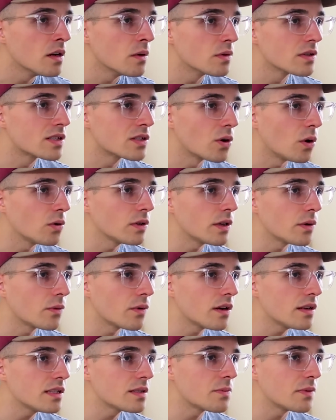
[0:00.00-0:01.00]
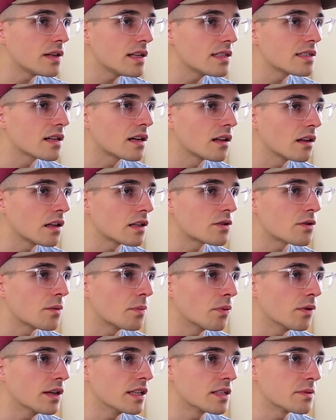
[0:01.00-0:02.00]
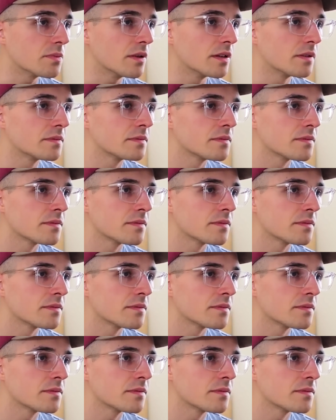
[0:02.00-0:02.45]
Was told it runs but needs a clutch replacement.